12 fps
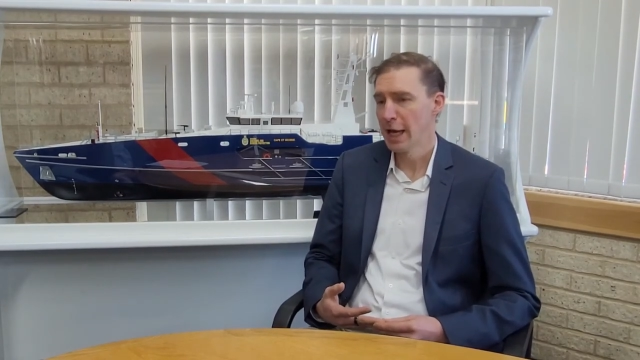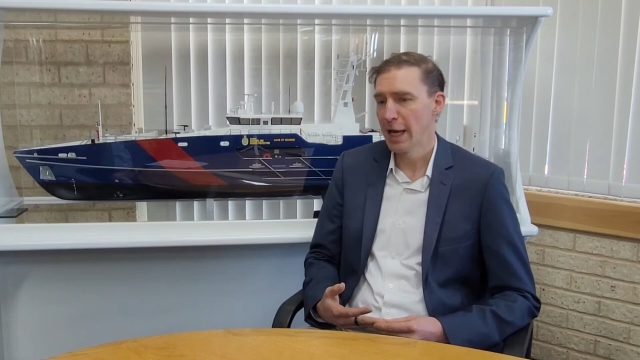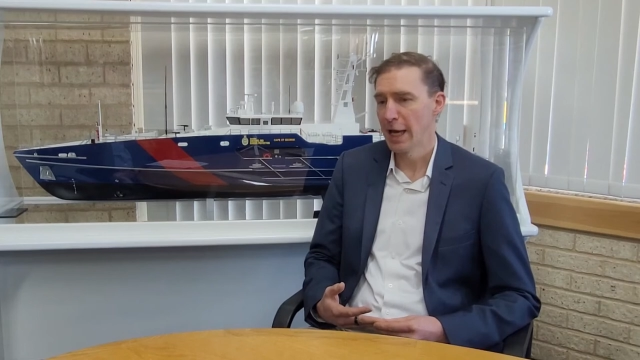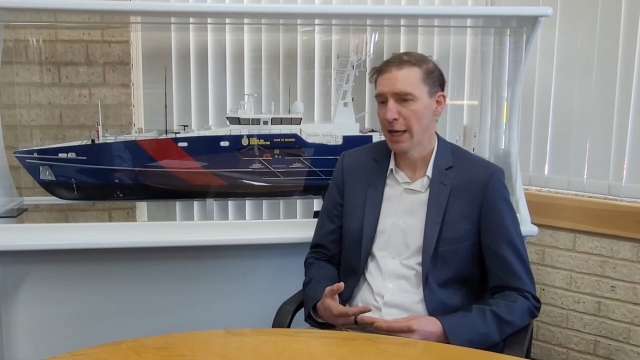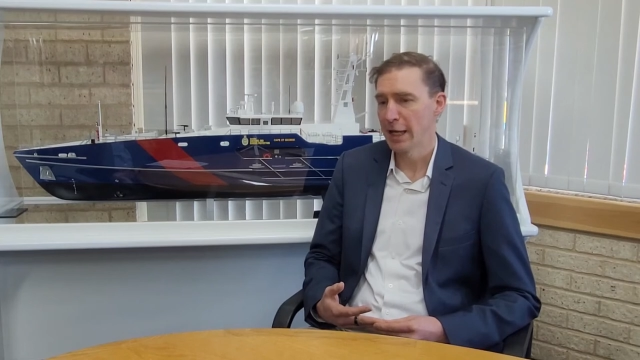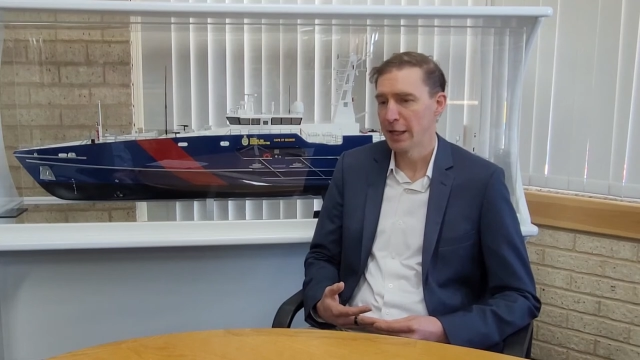
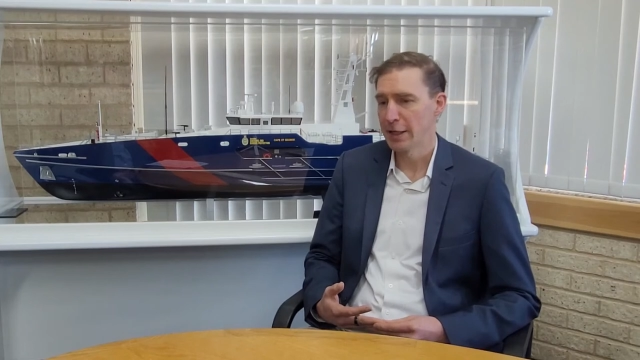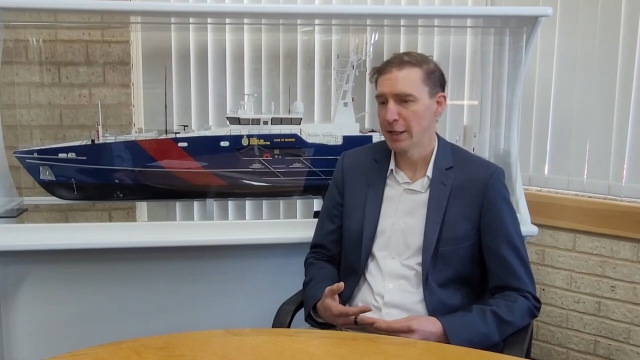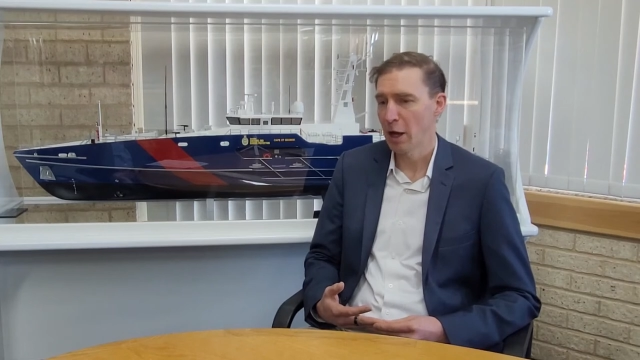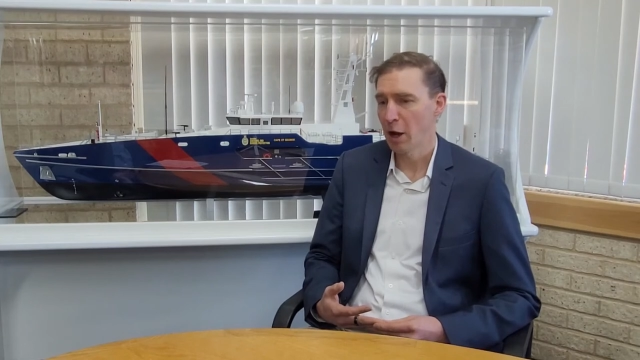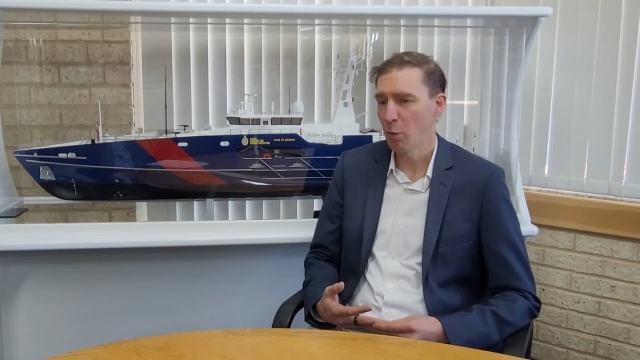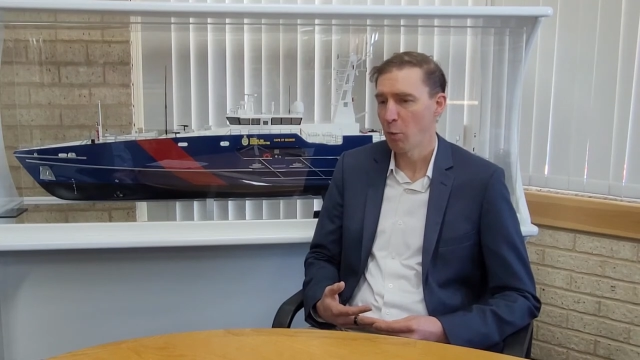
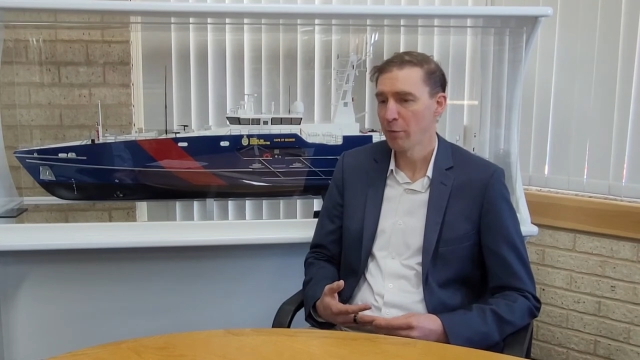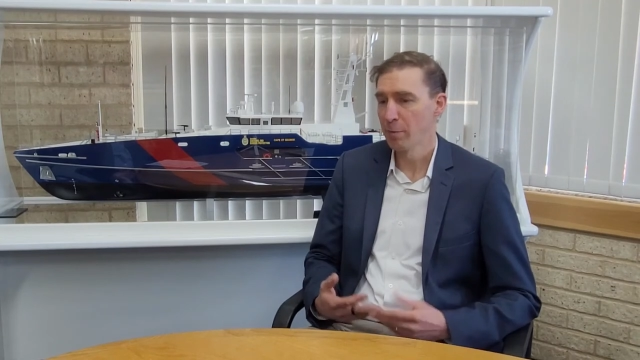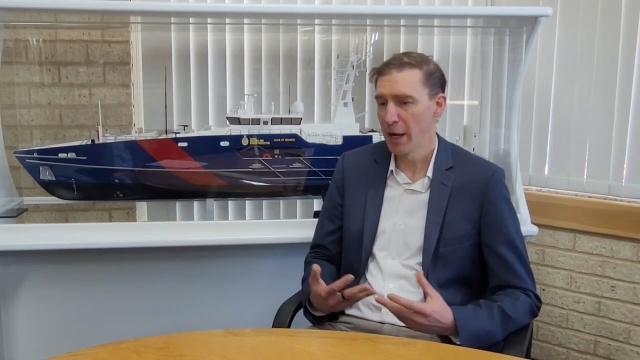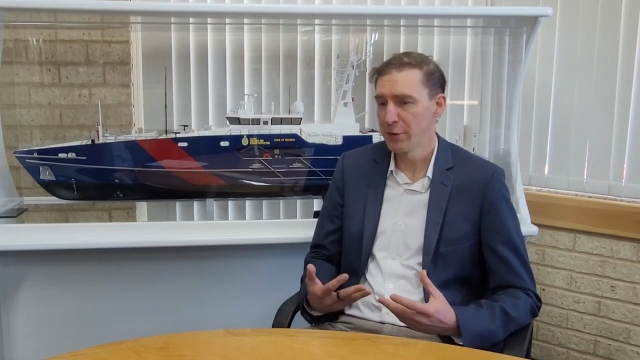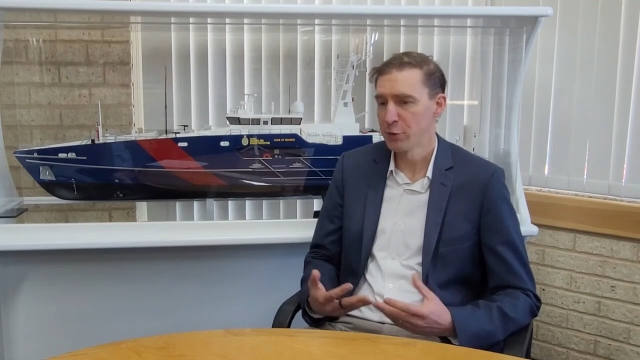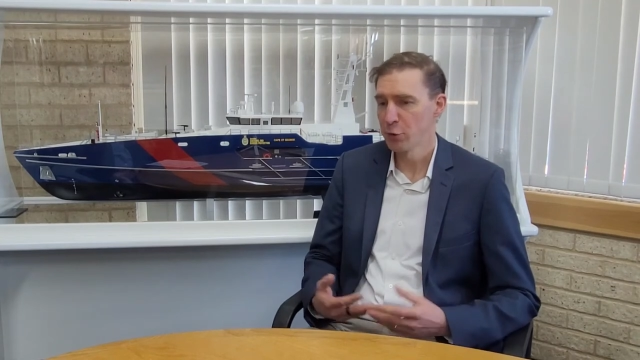and we've
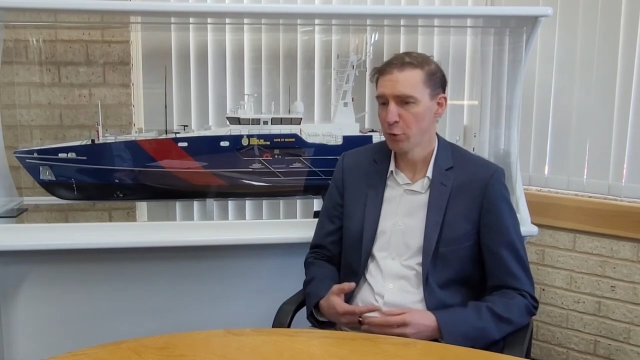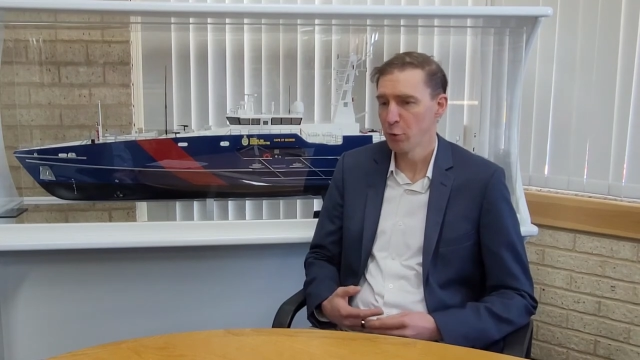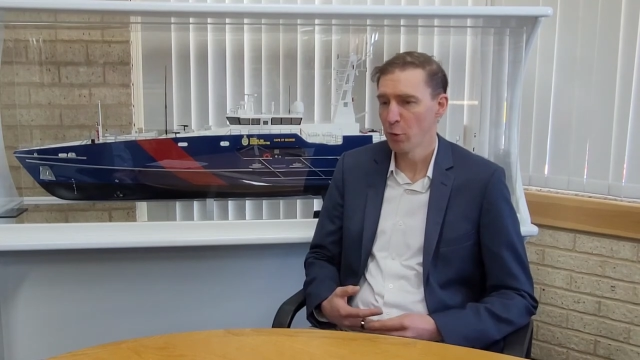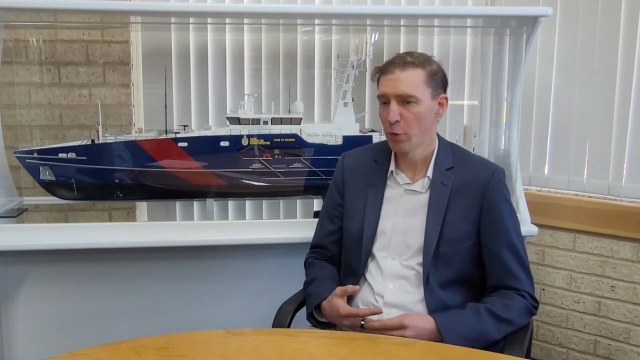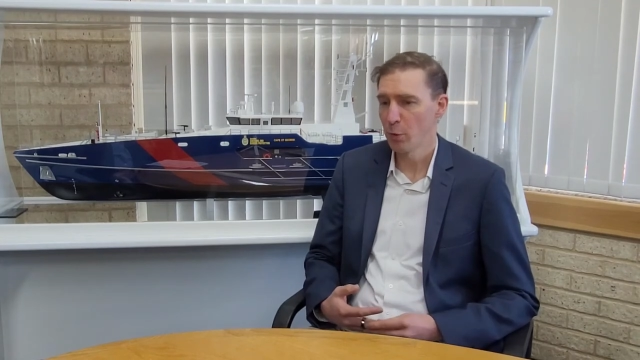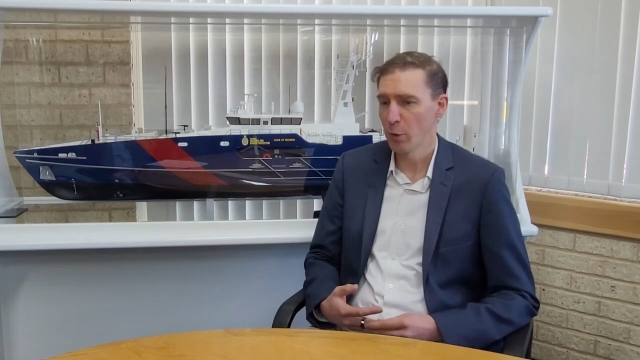made
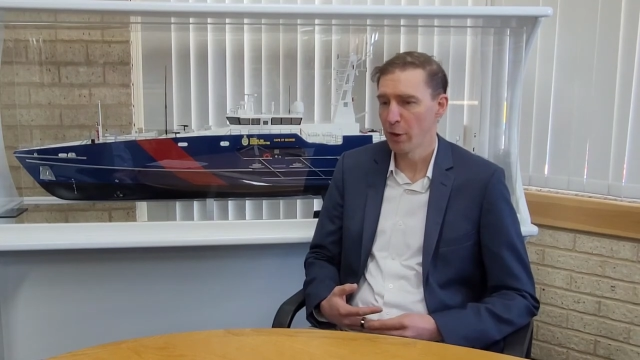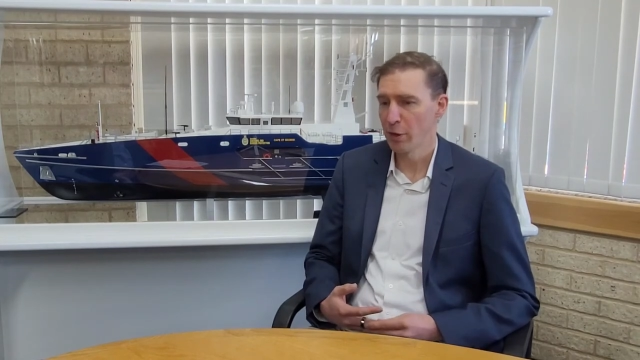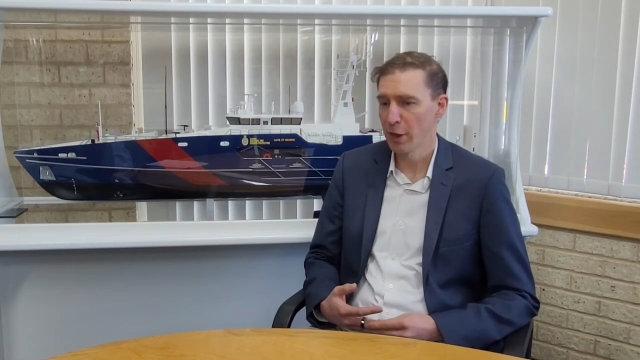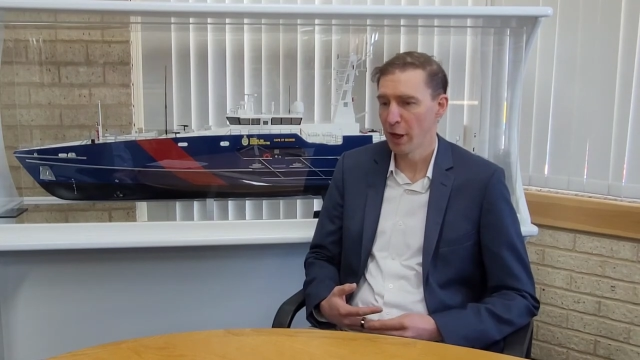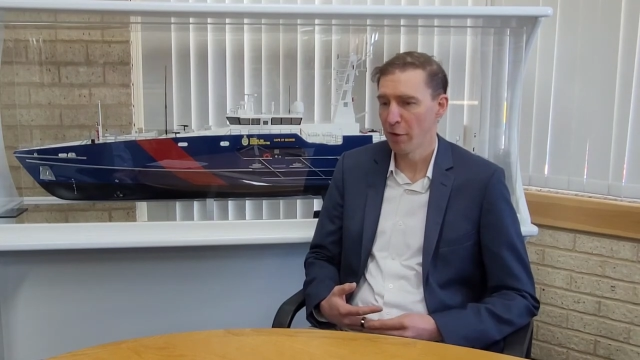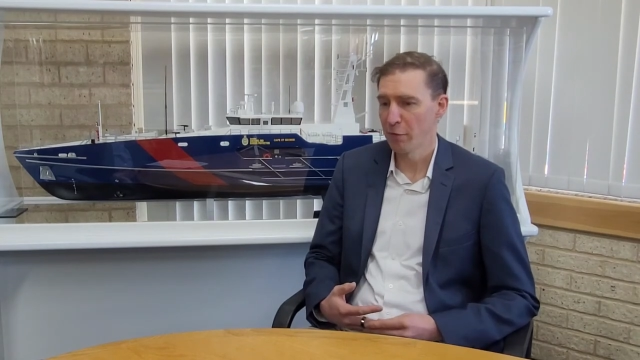do with
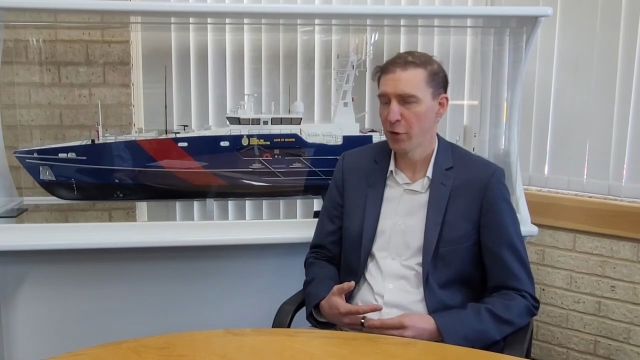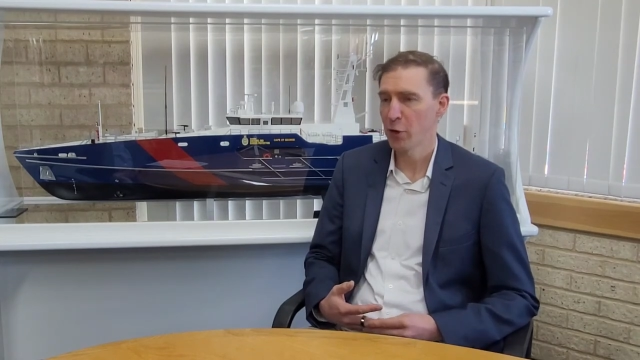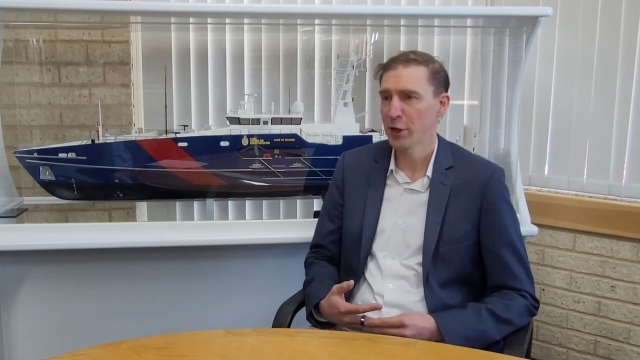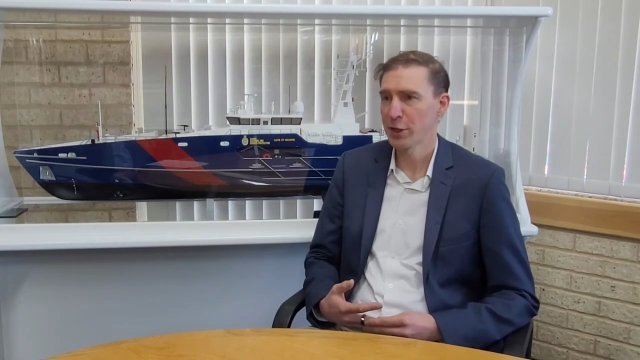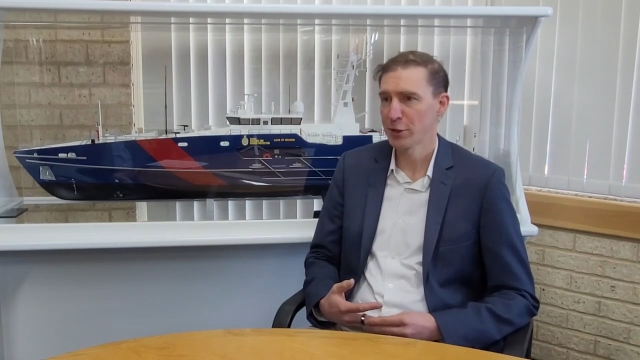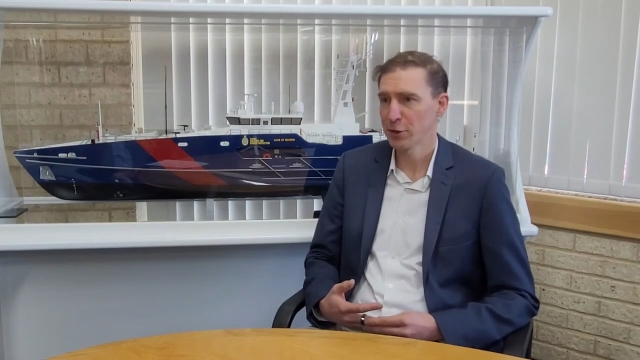
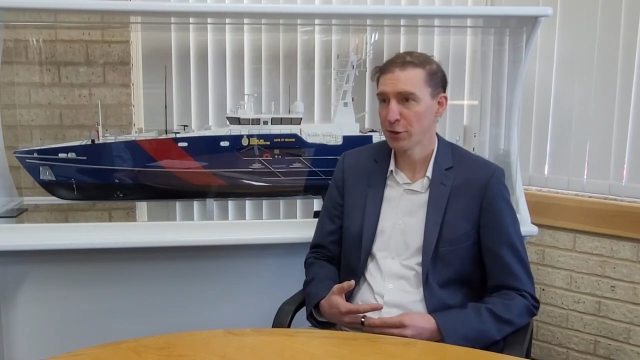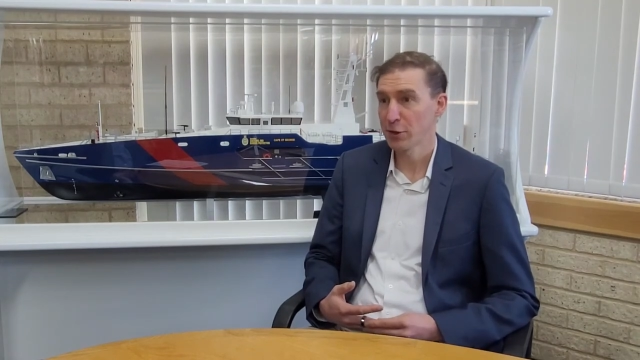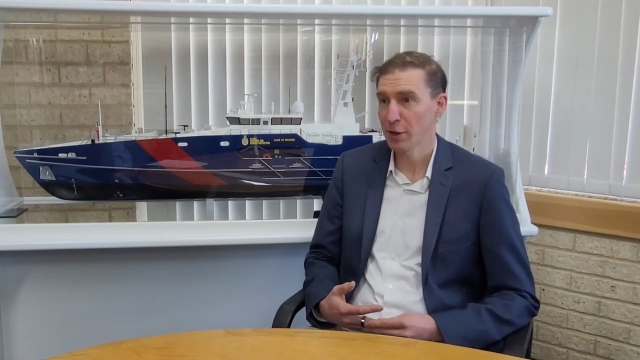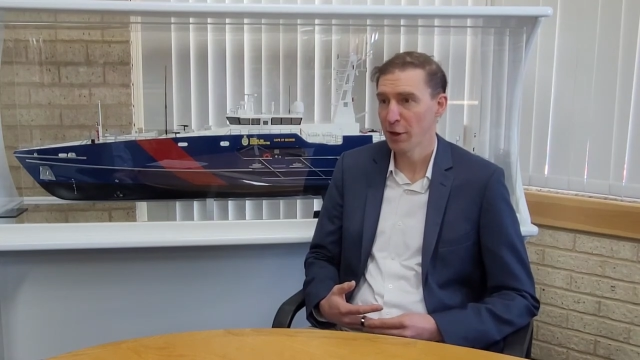various